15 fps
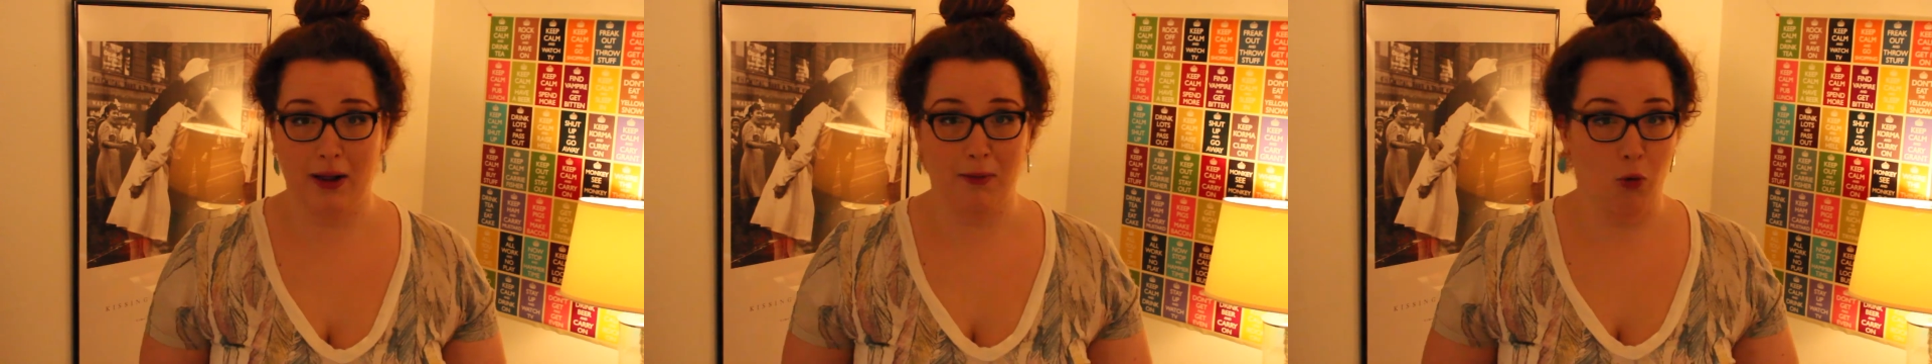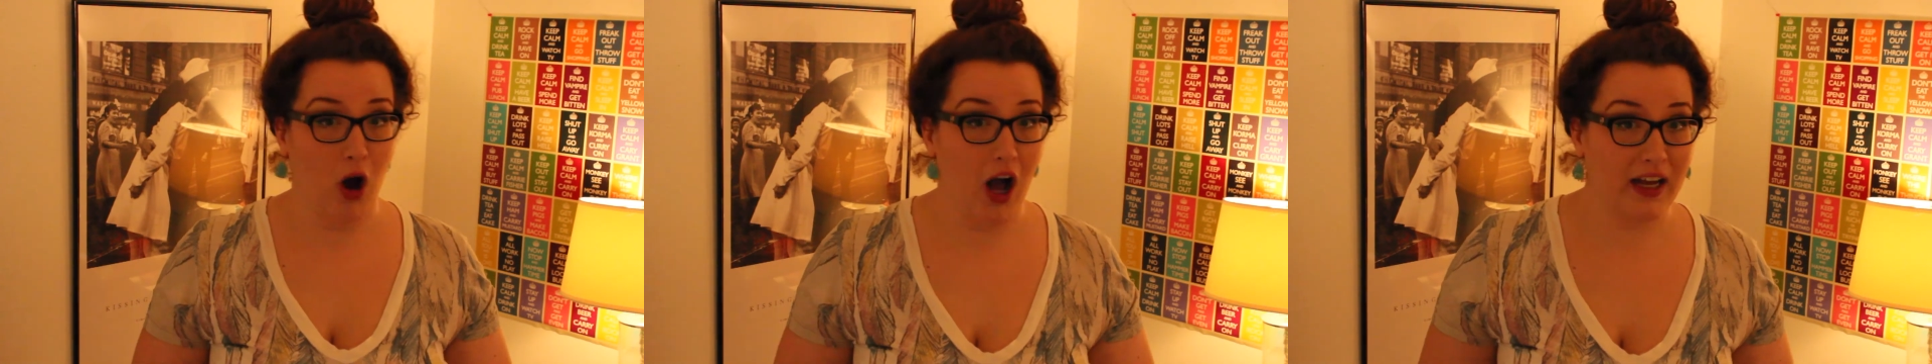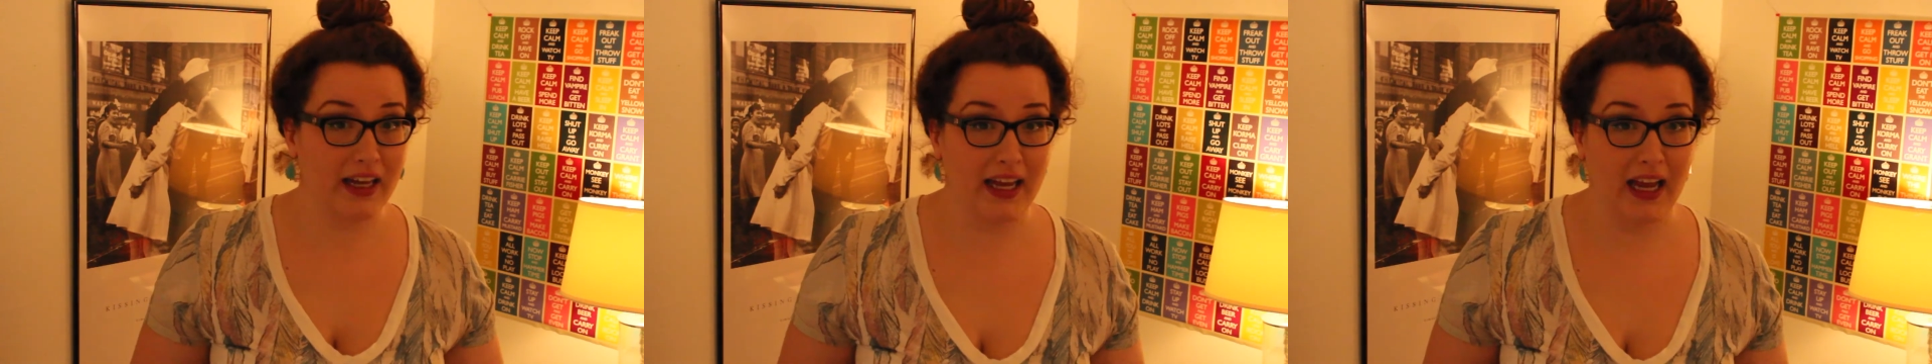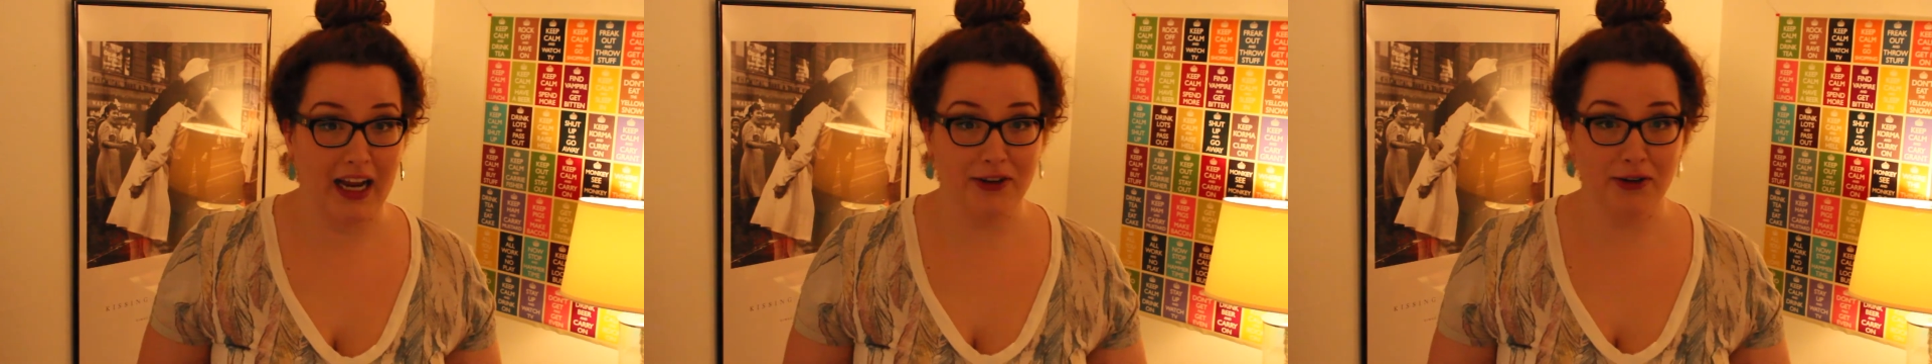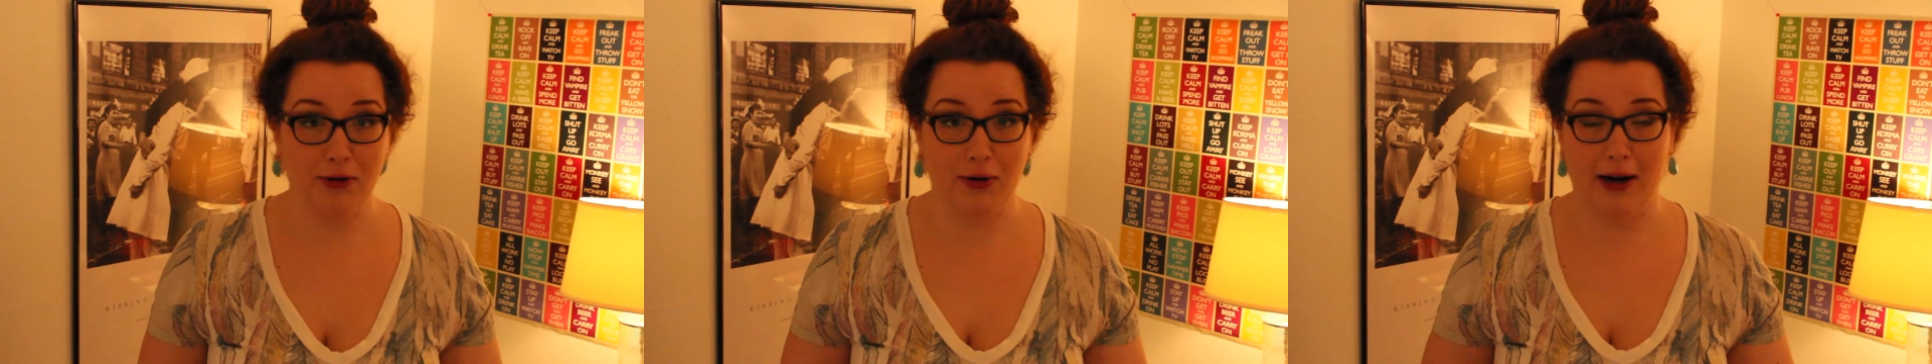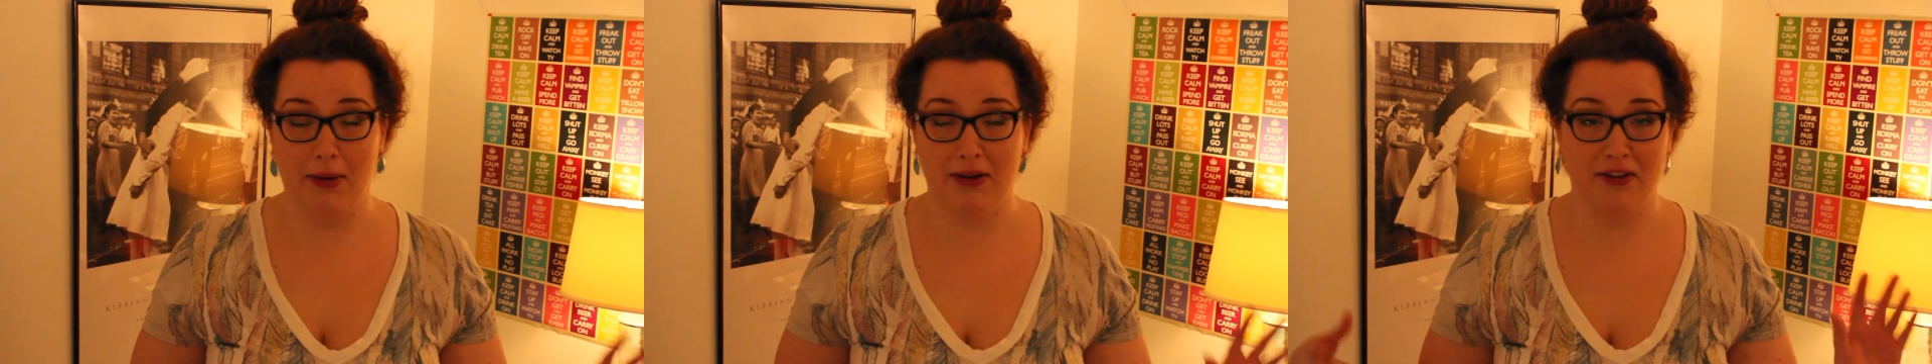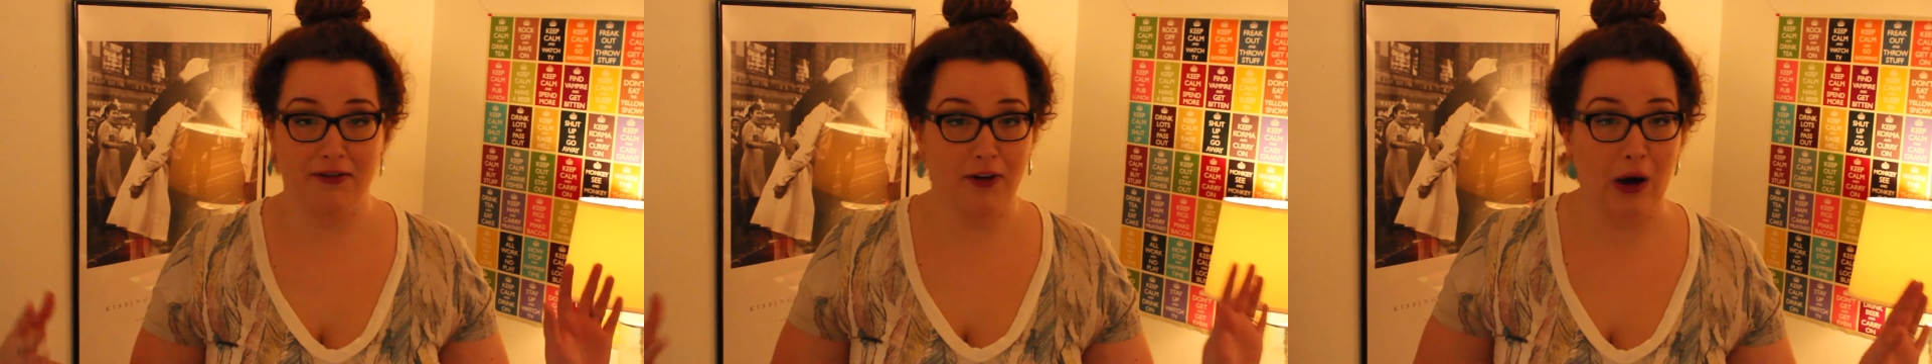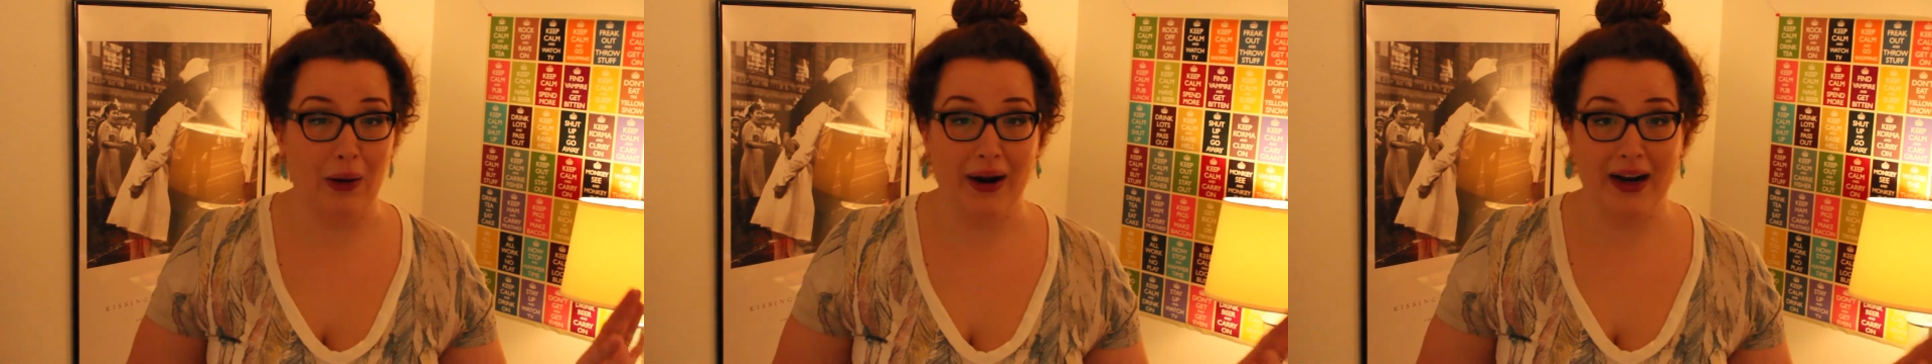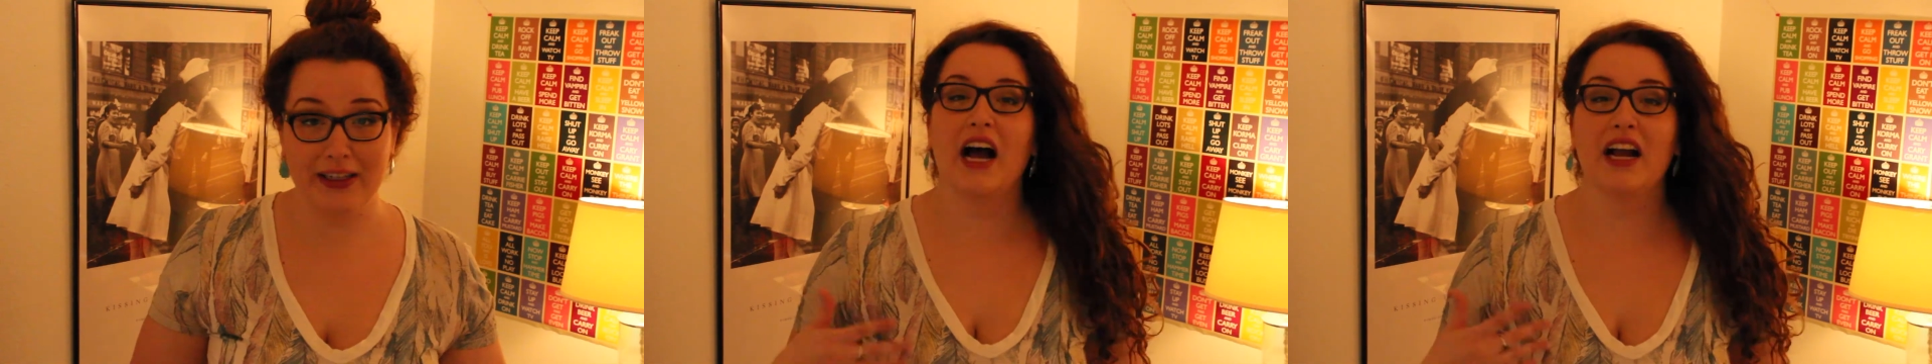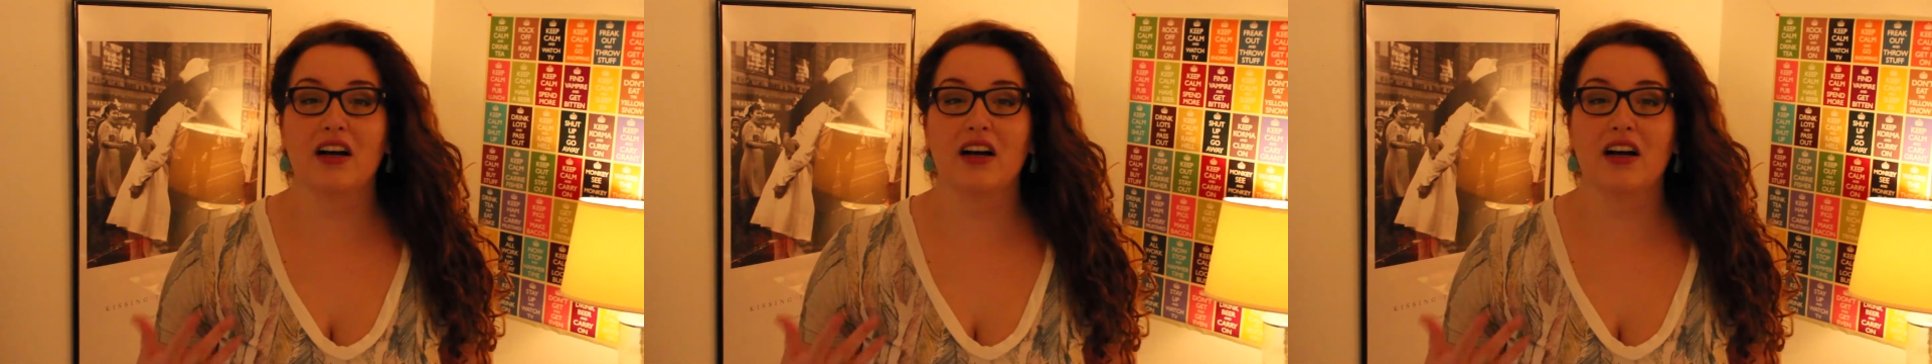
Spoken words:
I'm walking, I do it when I'm on the phone.